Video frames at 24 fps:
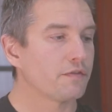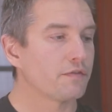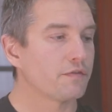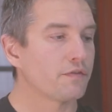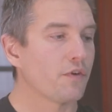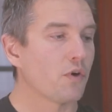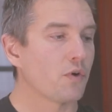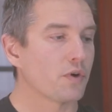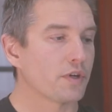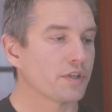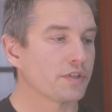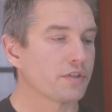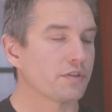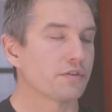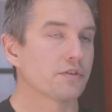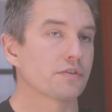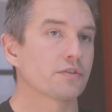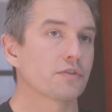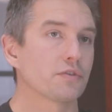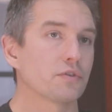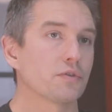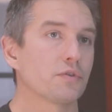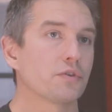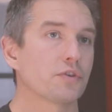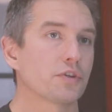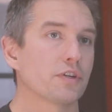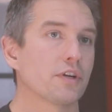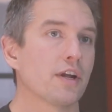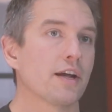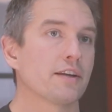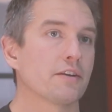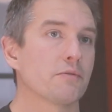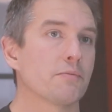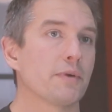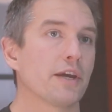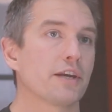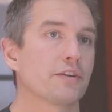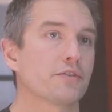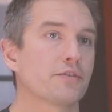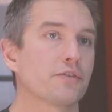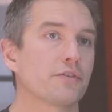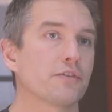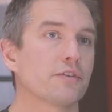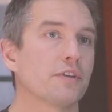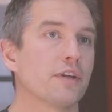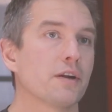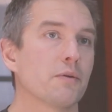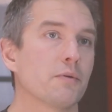focused a solution on to make
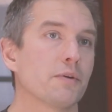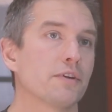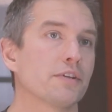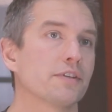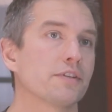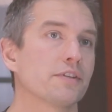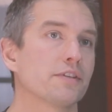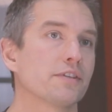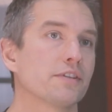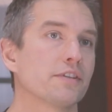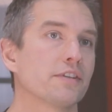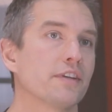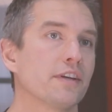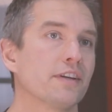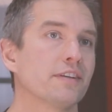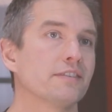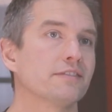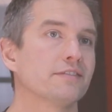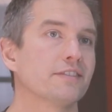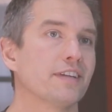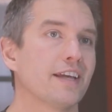sure that it